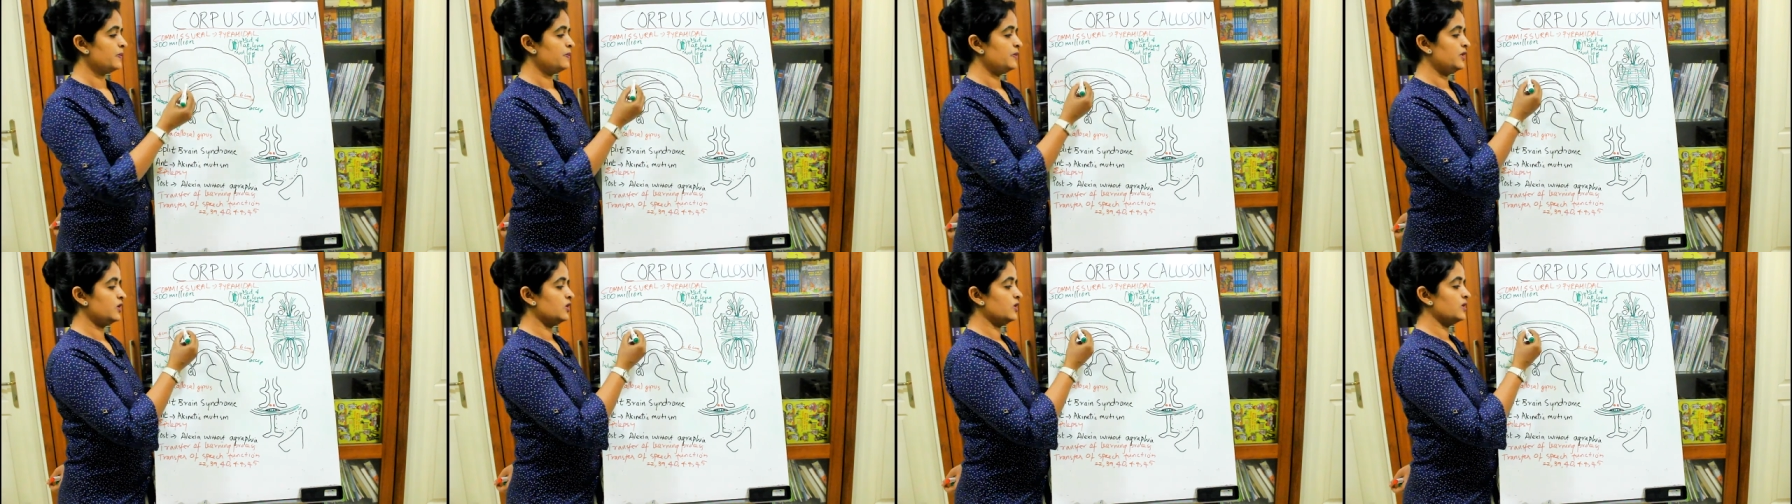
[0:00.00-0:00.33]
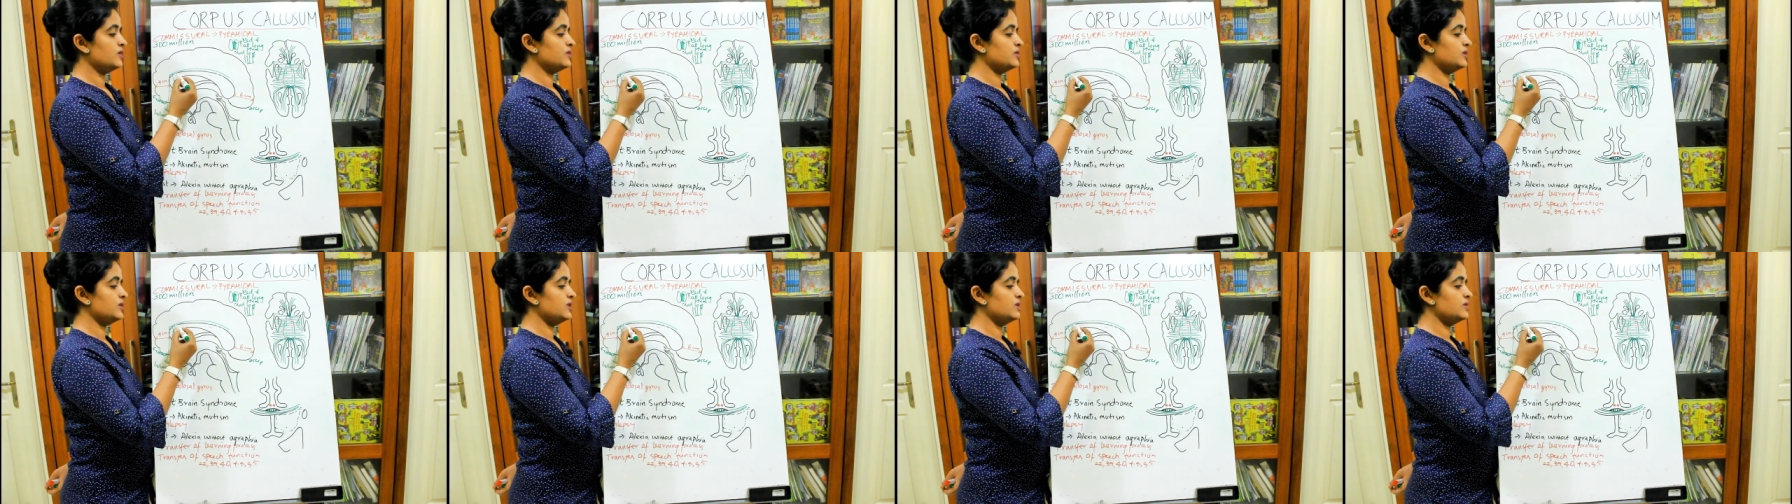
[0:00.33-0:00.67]

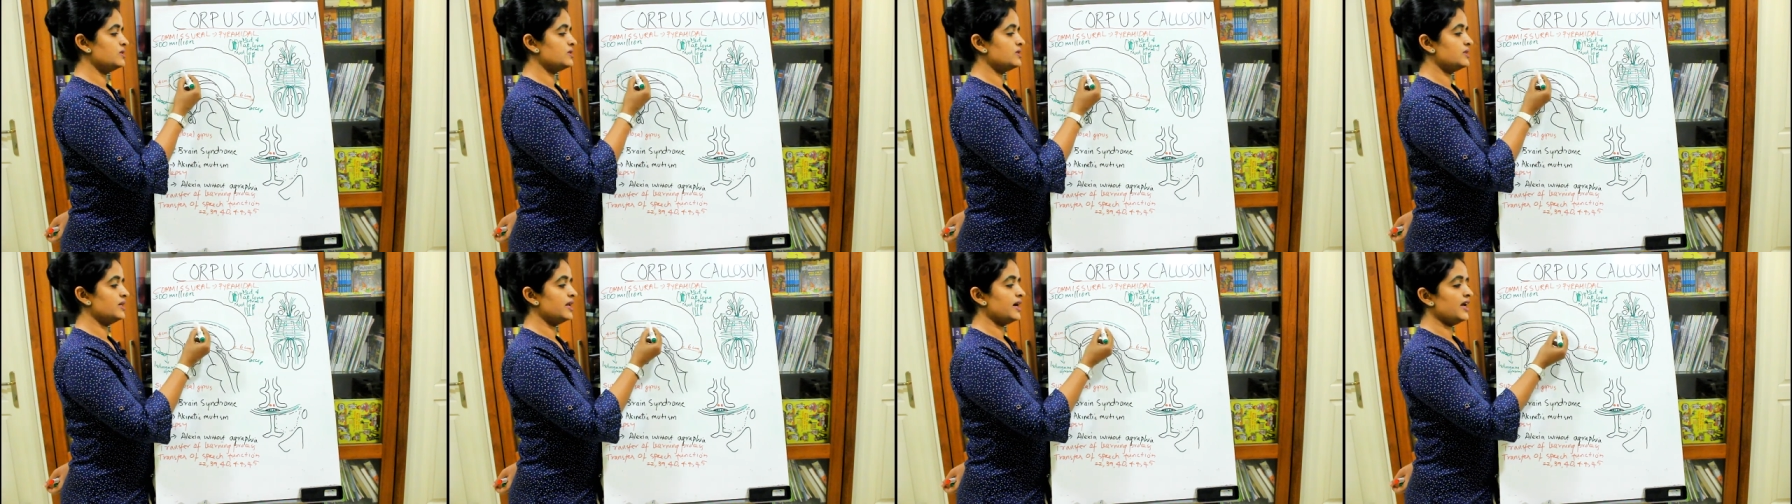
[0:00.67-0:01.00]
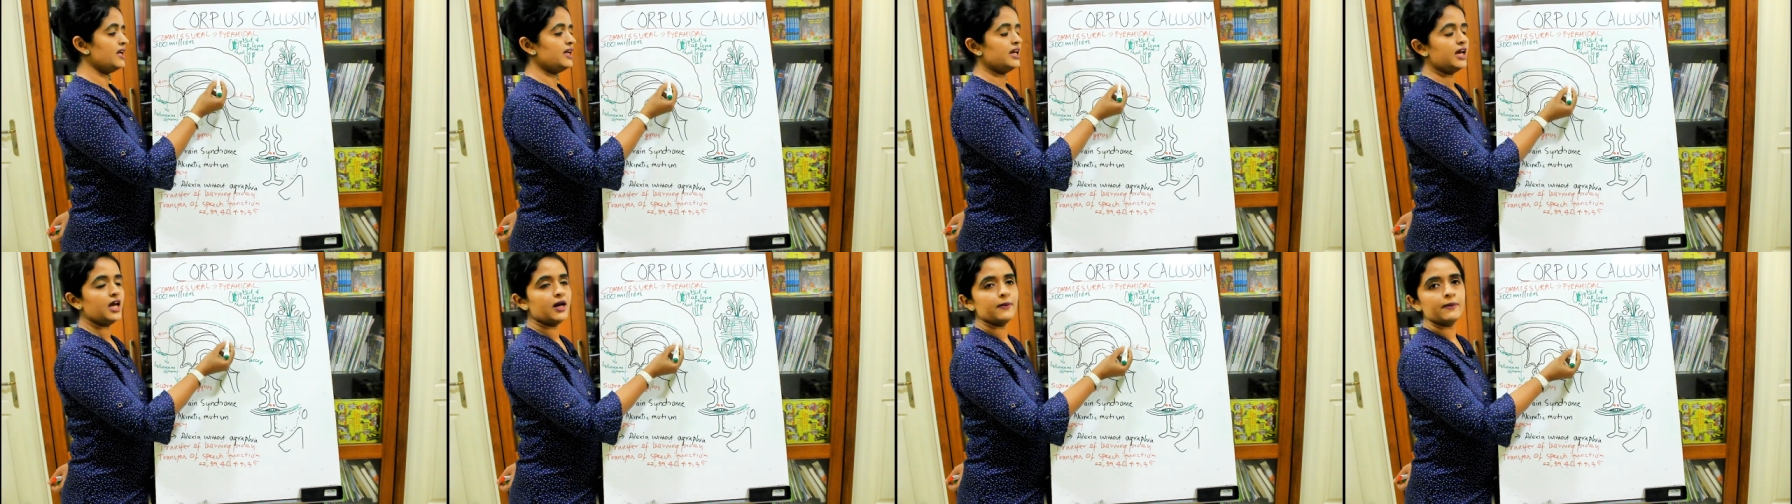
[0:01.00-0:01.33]
because it is
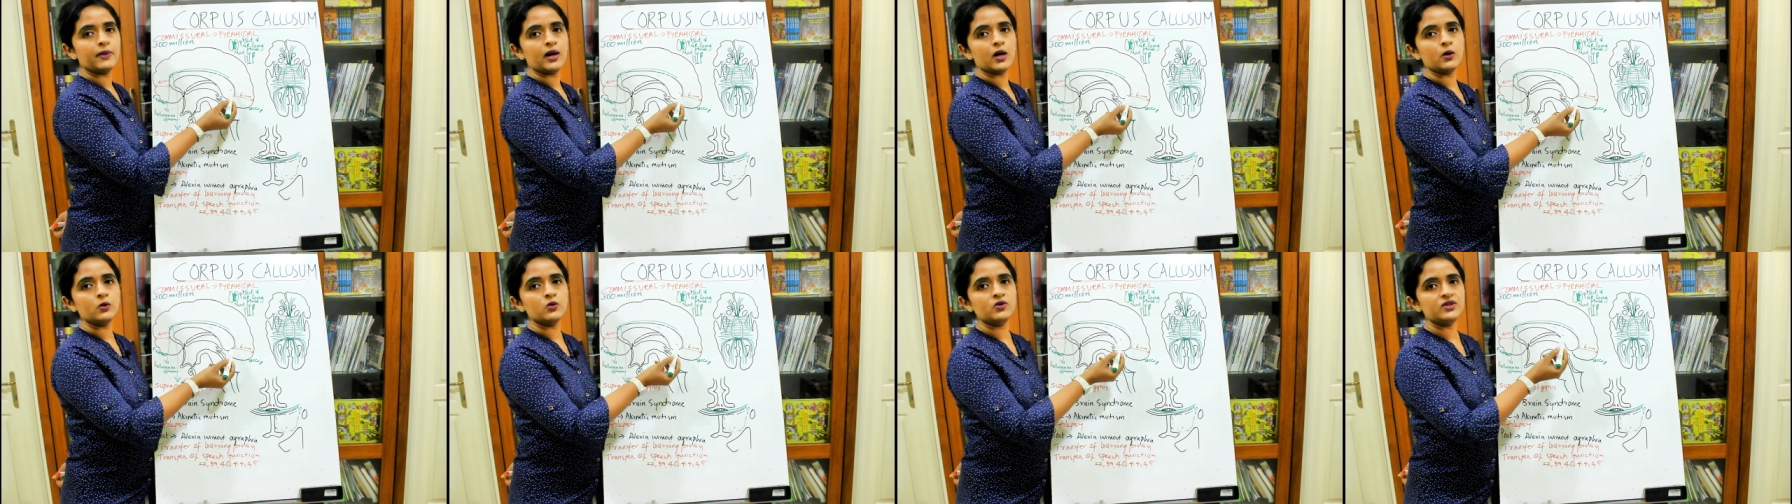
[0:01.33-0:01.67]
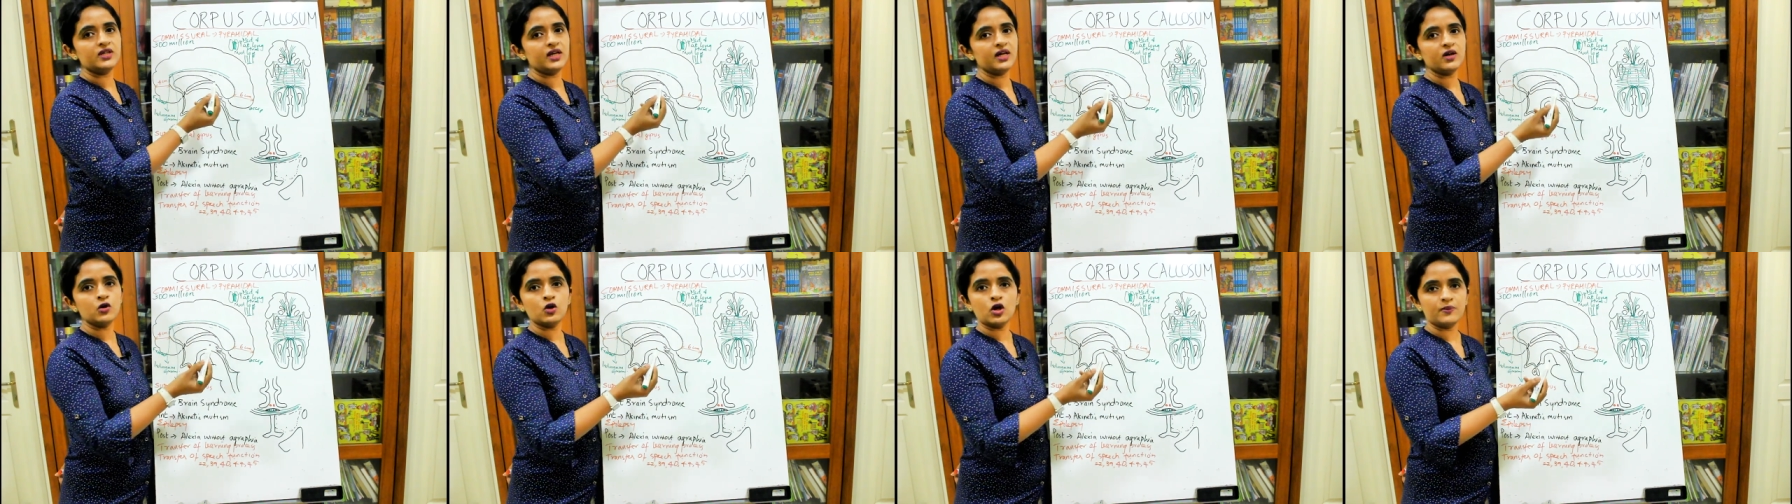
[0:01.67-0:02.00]
lying above
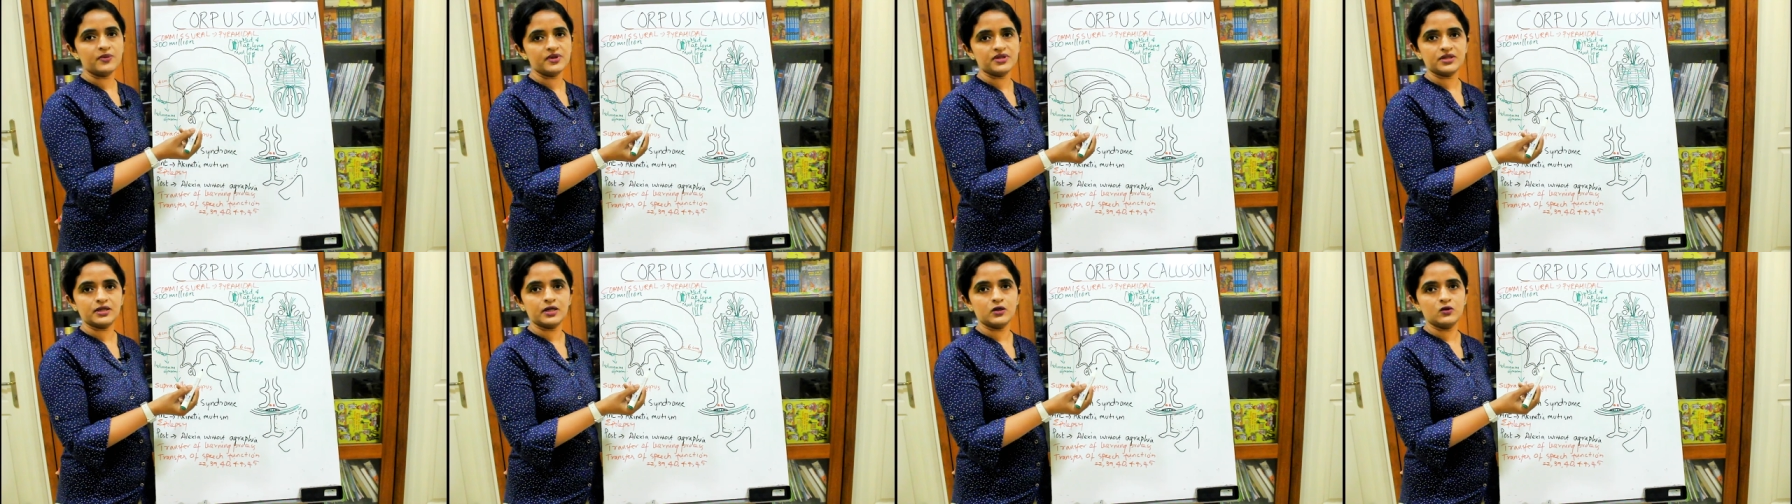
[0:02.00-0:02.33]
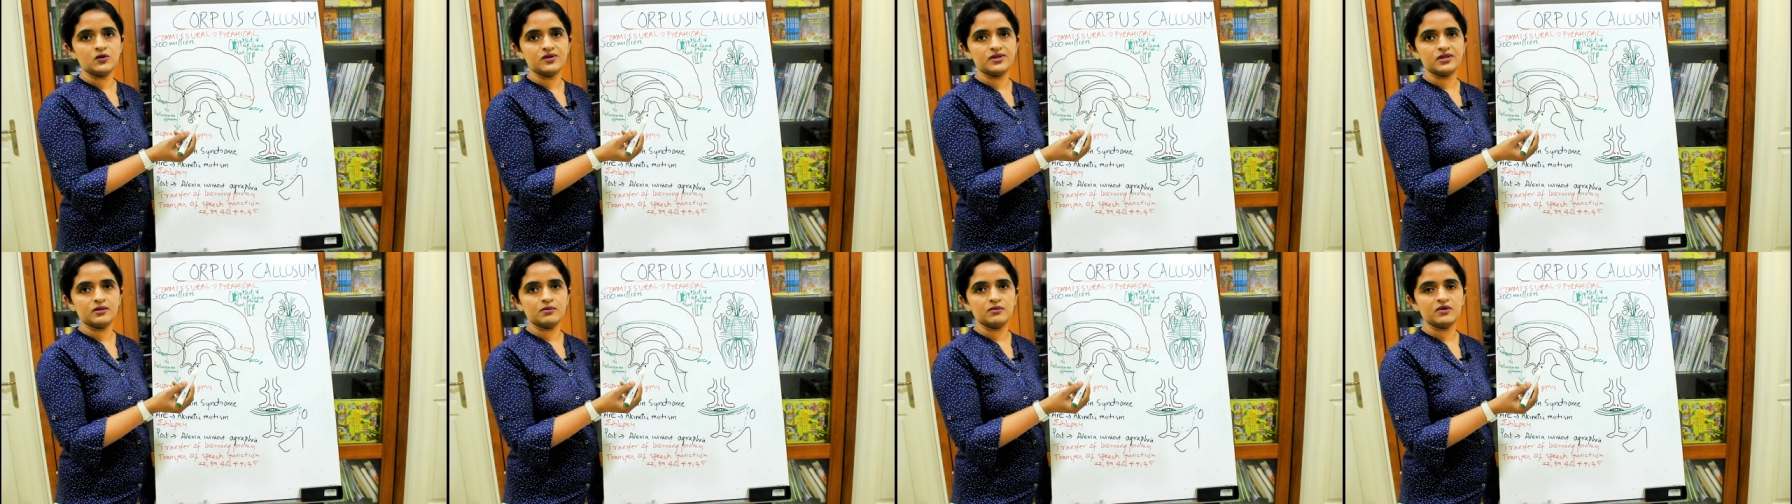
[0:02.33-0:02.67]
the corpus
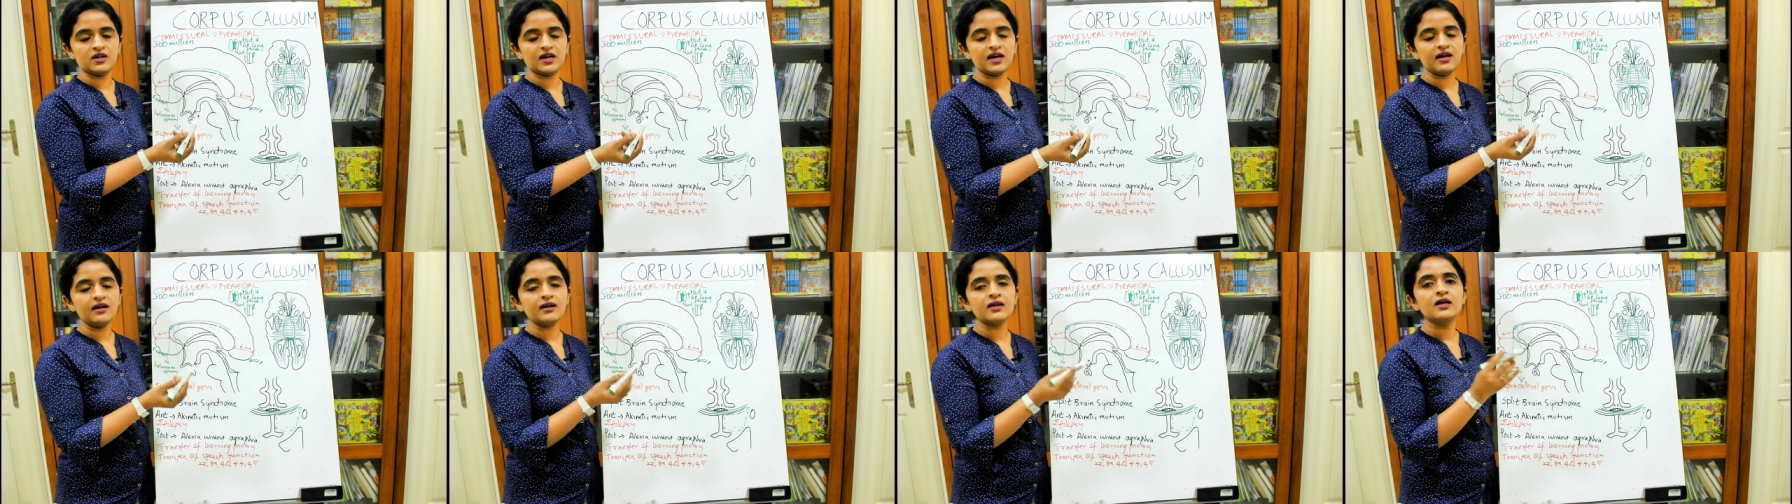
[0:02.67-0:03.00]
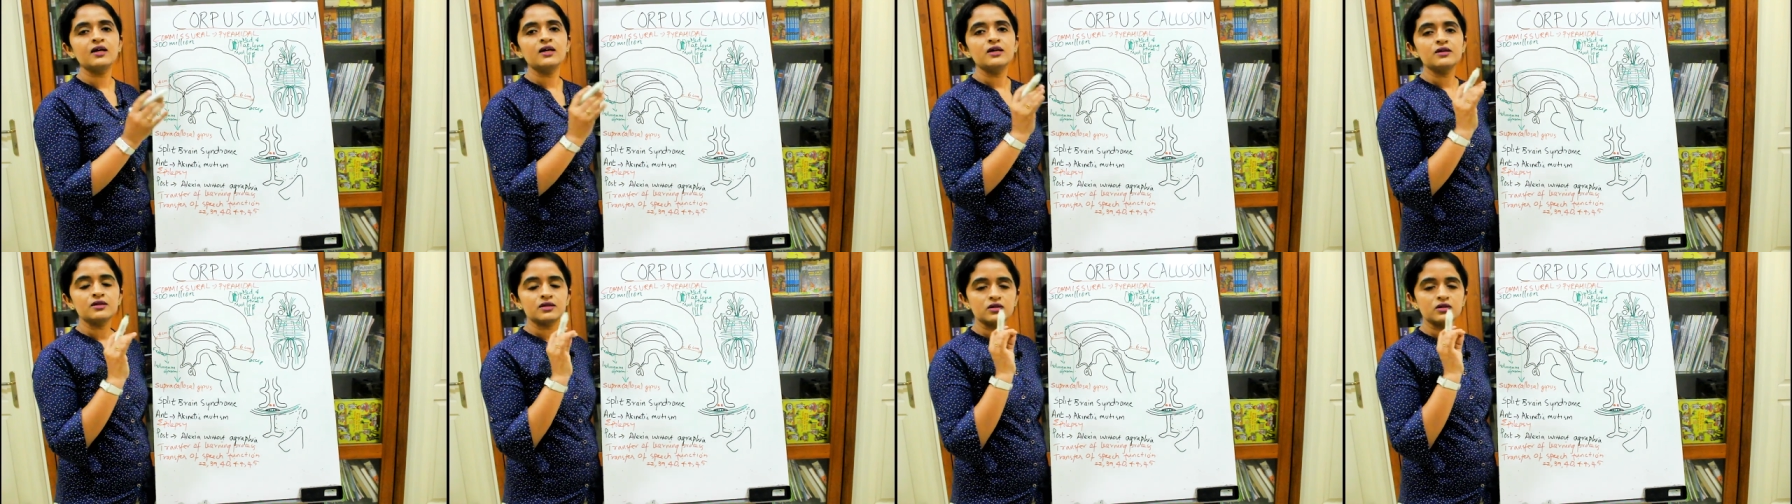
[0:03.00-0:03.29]
callosum, right?